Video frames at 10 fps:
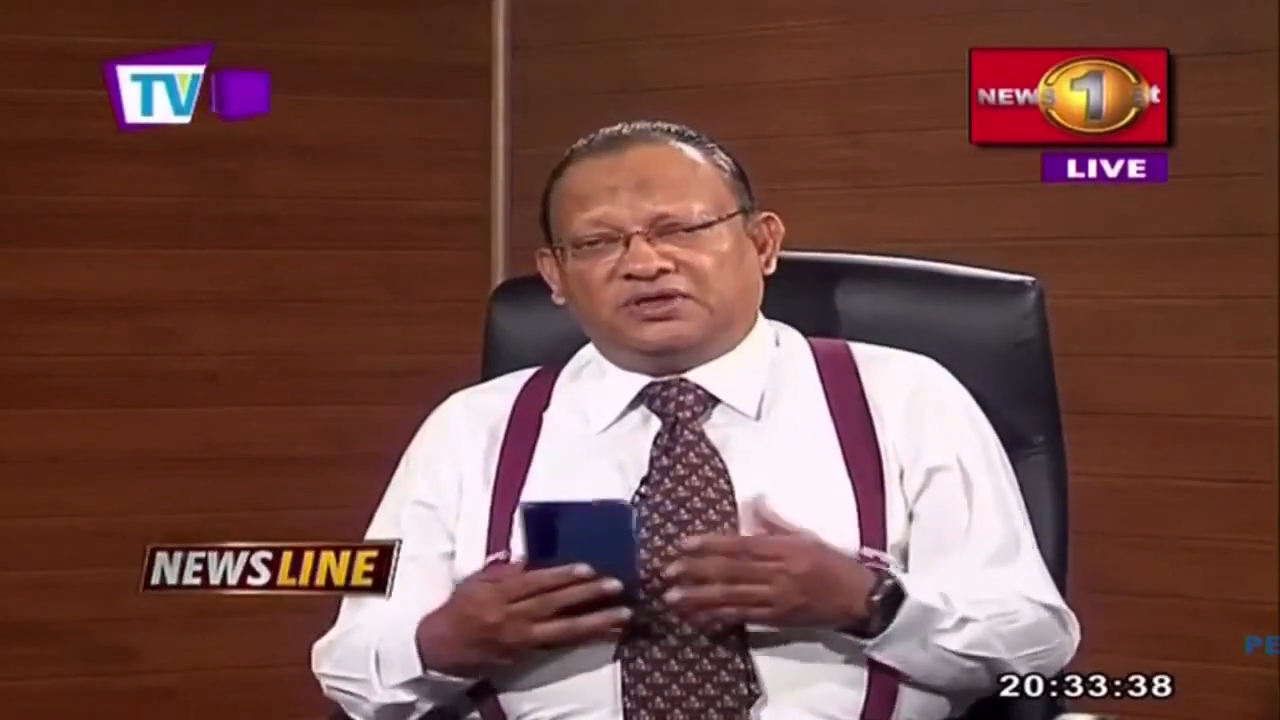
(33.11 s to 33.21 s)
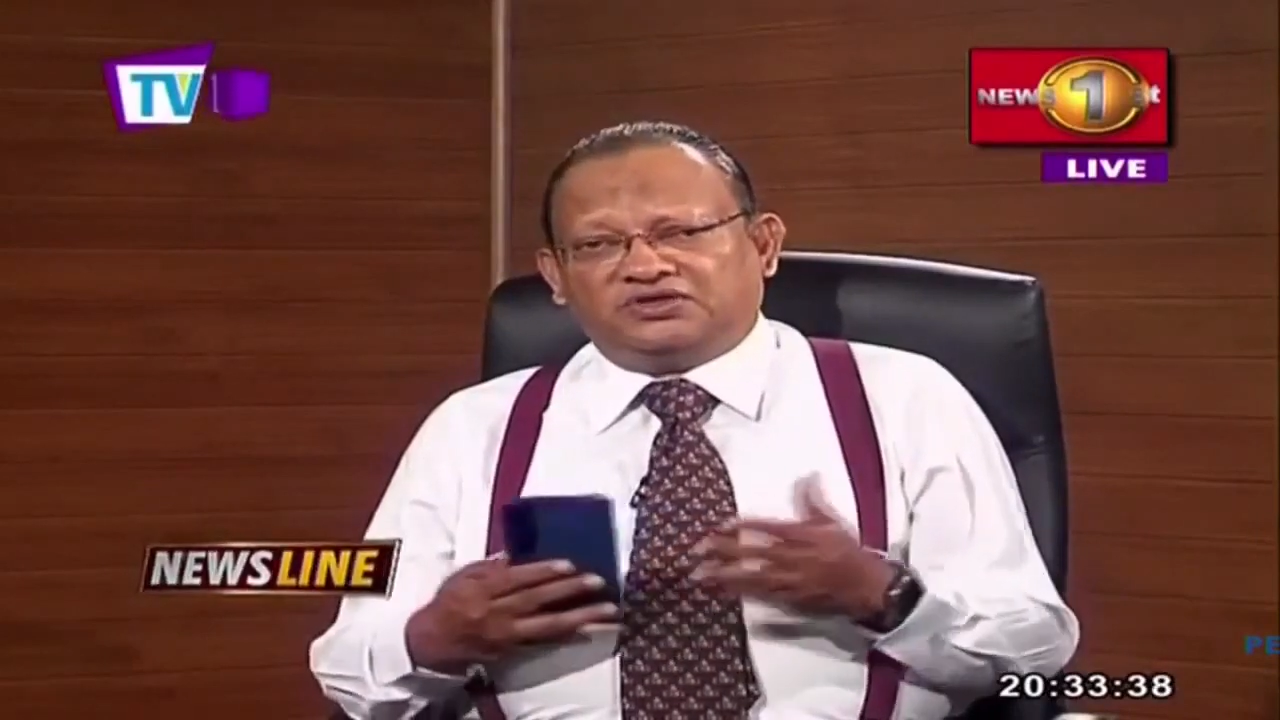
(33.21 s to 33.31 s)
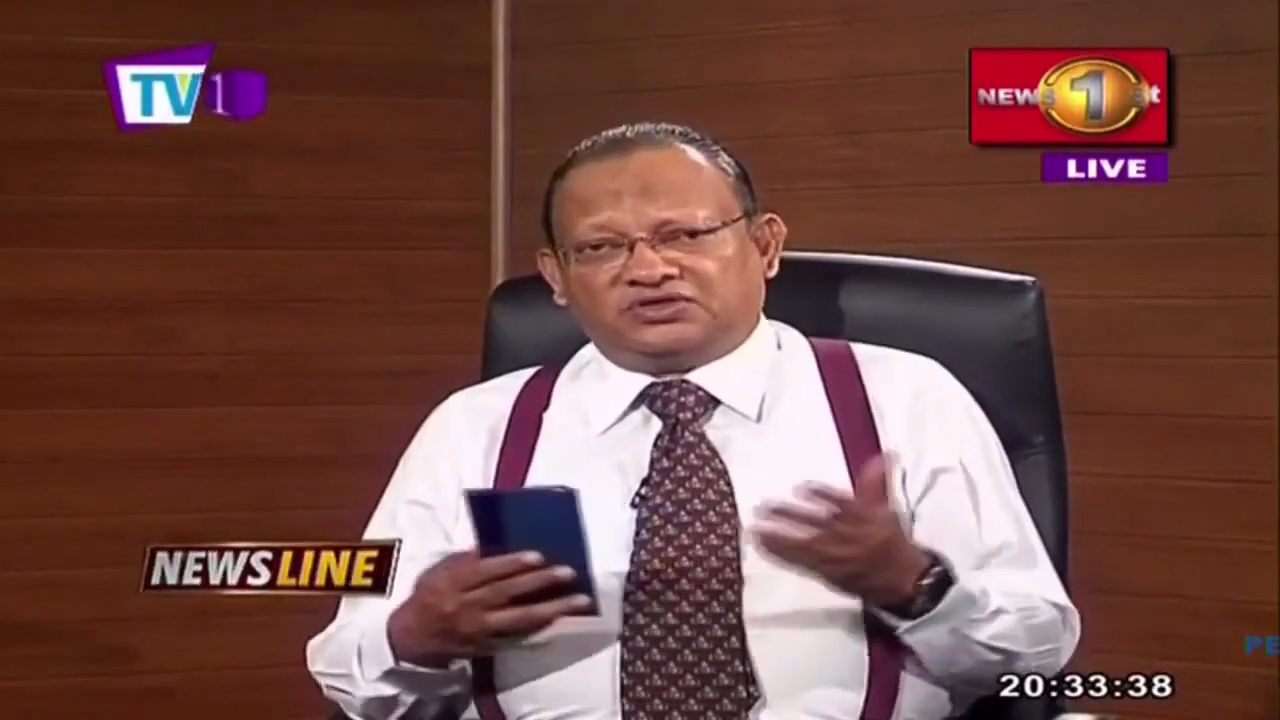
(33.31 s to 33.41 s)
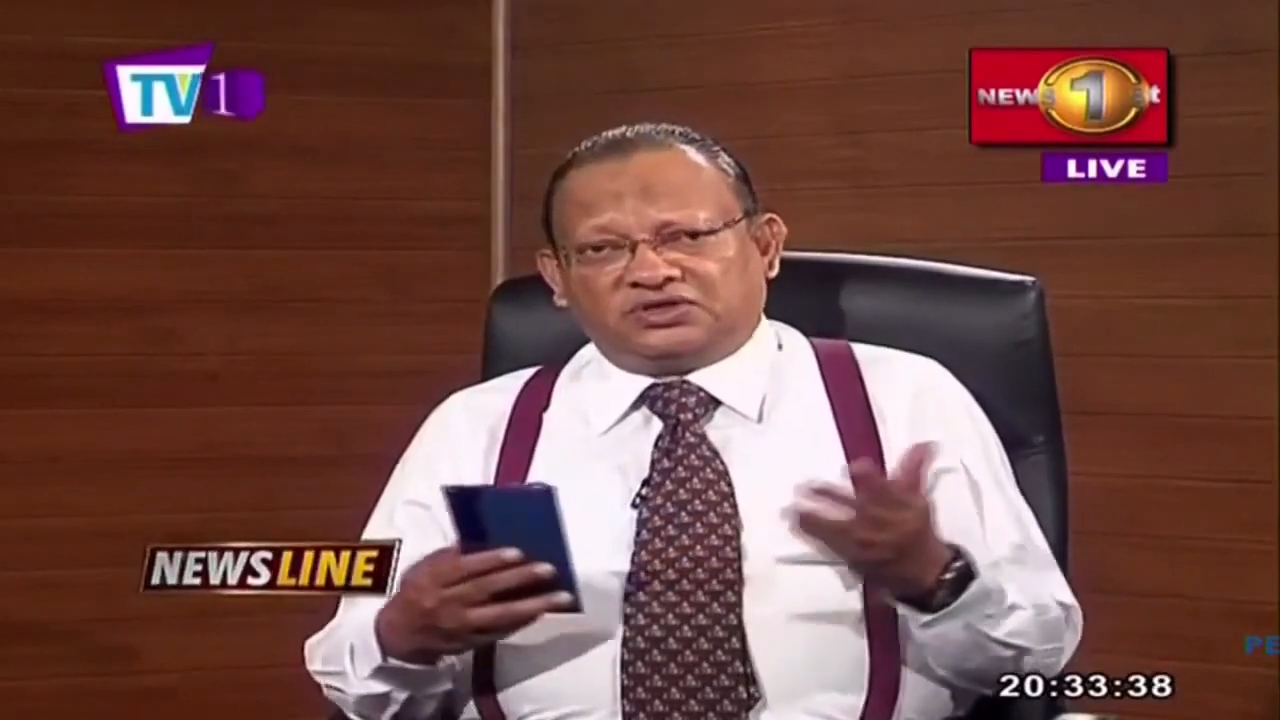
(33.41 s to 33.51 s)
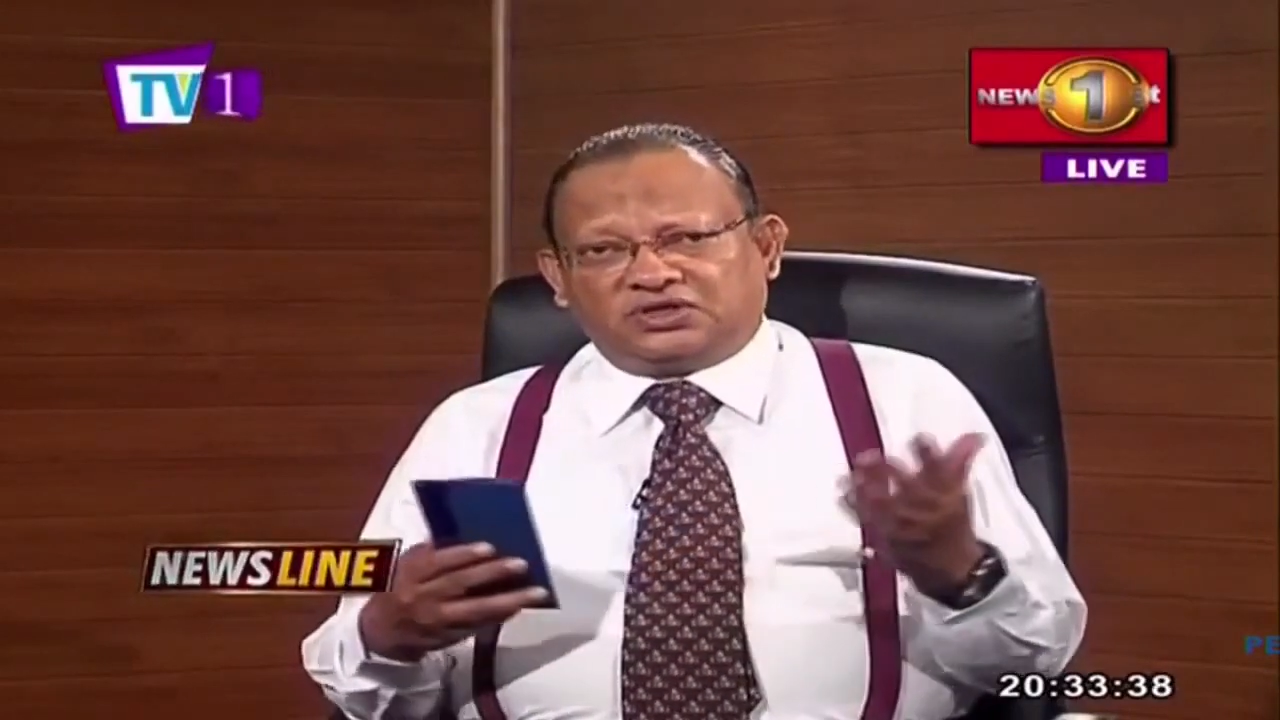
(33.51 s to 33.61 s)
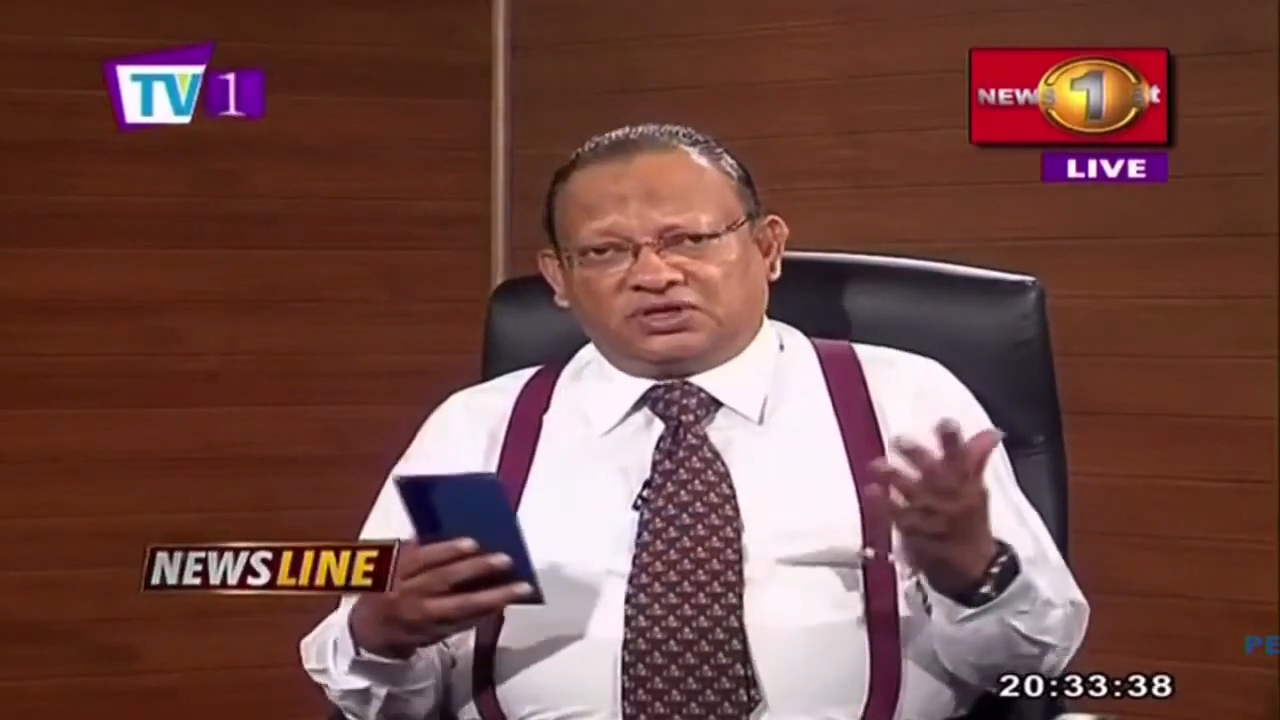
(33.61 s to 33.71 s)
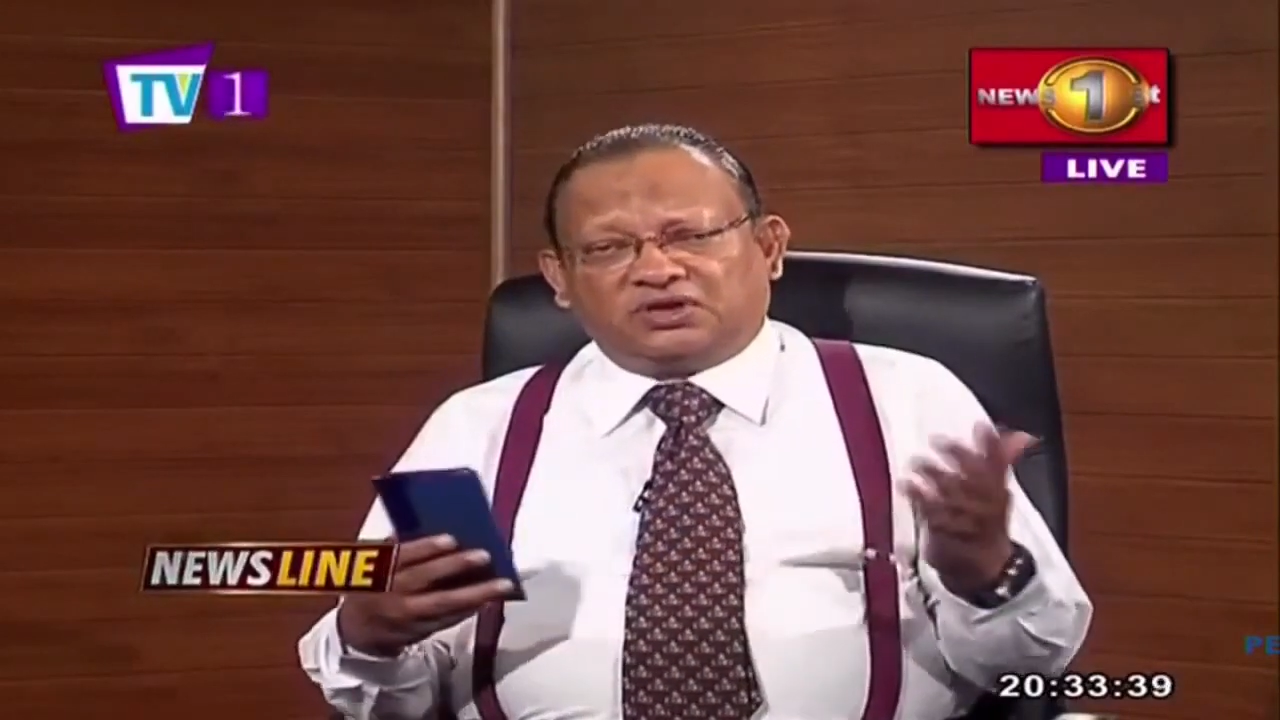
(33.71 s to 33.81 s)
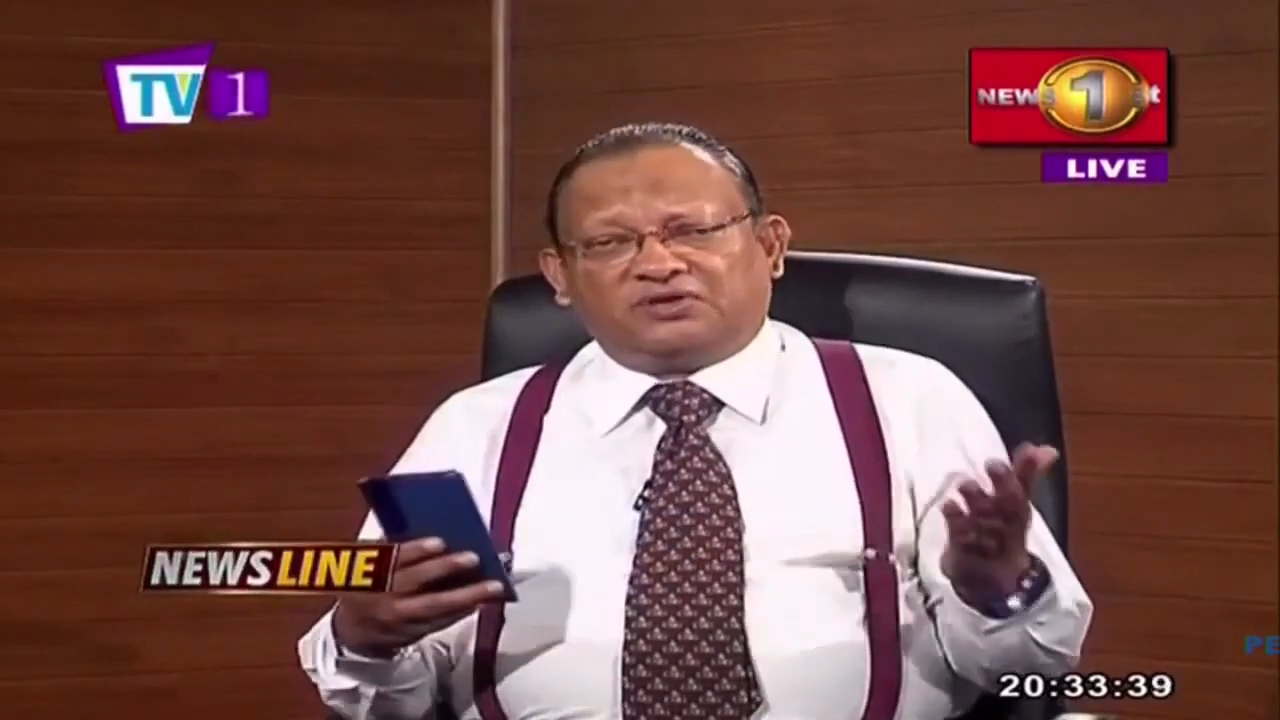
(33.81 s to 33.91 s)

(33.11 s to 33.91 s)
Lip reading: there's a